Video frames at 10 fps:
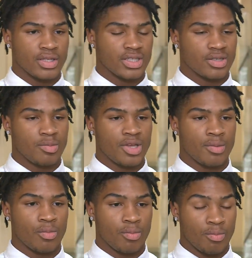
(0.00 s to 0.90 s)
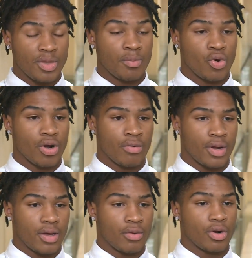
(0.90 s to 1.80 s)
just to be, be more
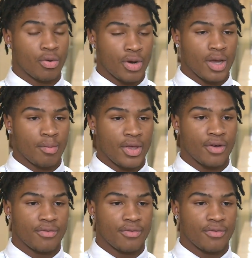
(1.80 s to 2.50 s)
around, around male